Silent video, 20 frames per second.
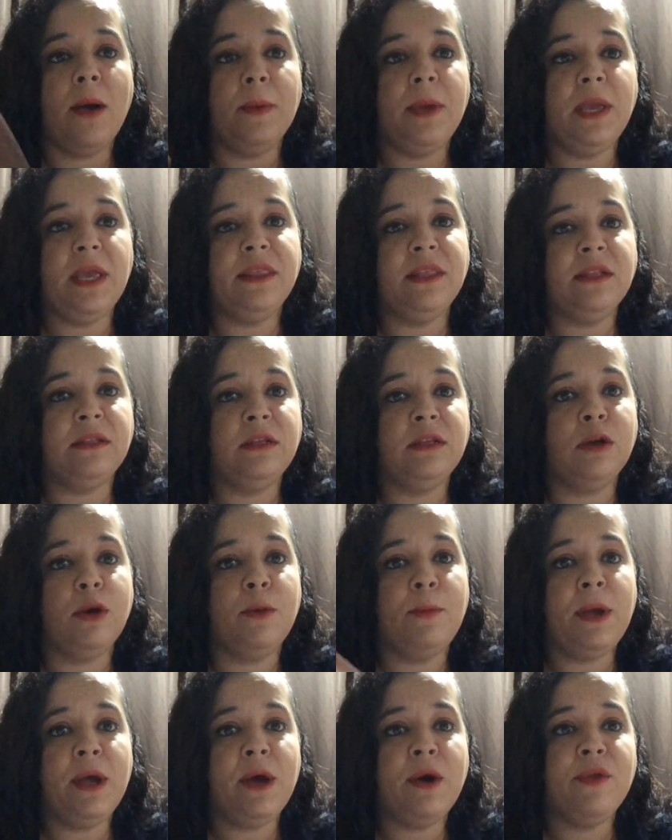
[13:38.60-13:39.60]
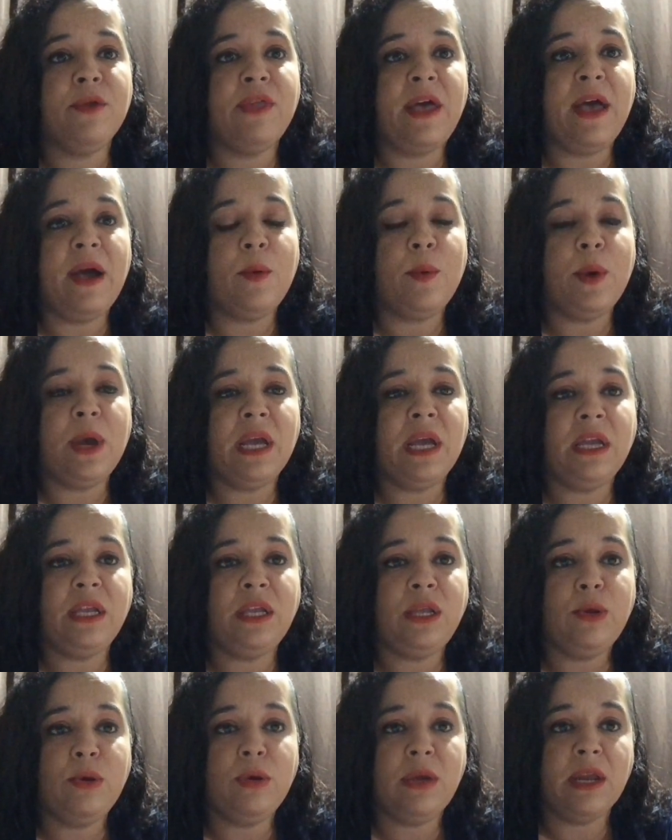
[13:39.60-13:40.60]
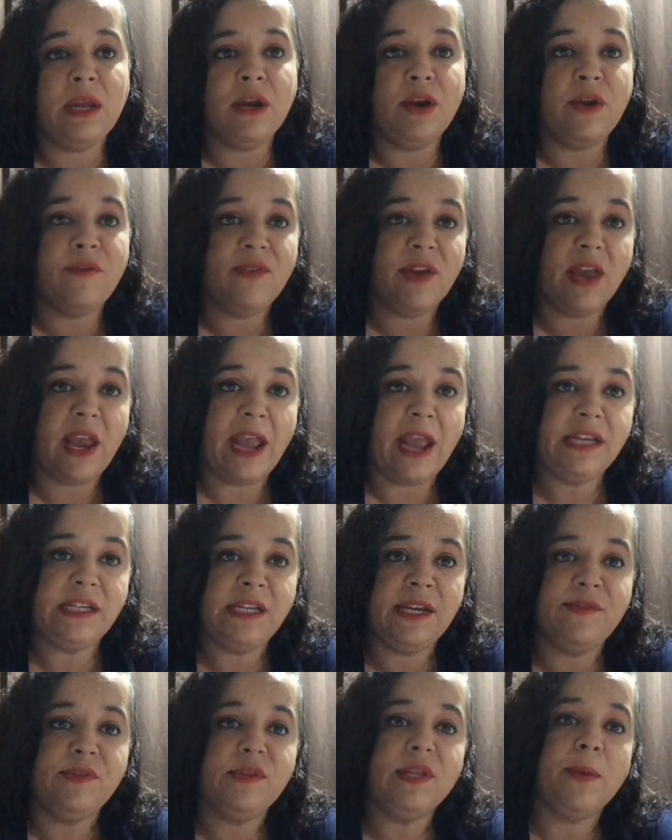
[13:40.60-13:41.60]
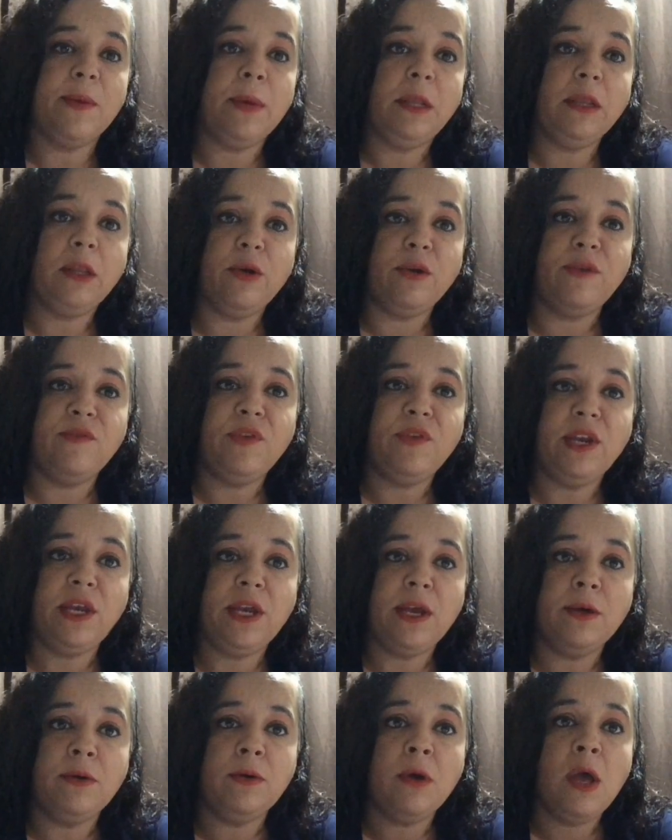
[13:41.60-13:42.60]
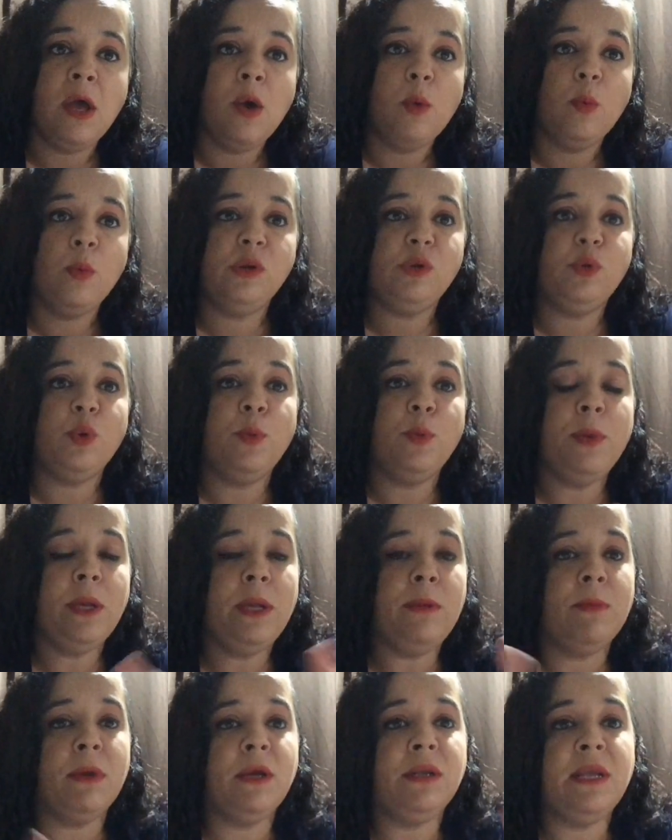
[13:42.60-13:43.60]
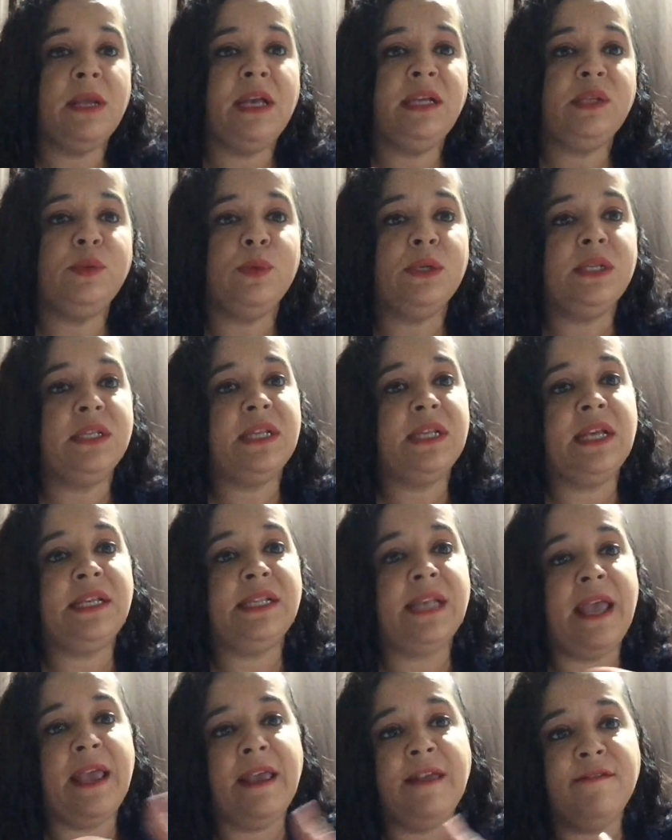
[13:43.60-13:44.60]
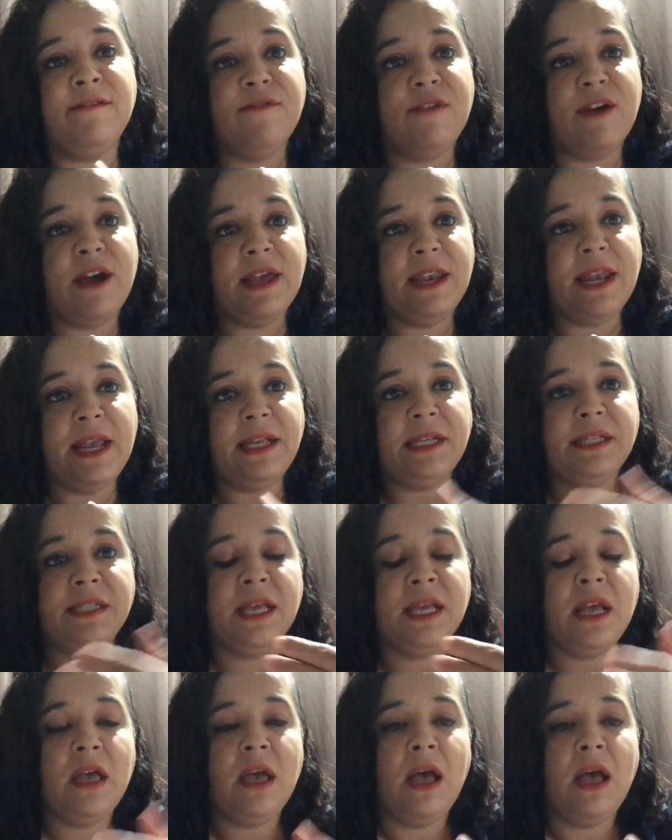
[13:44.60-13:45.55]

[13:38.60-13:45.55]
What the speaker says: Hit the little bell. That way you get a notification every time I load a video, which will be Mondays, Wednesdays, and Fridays.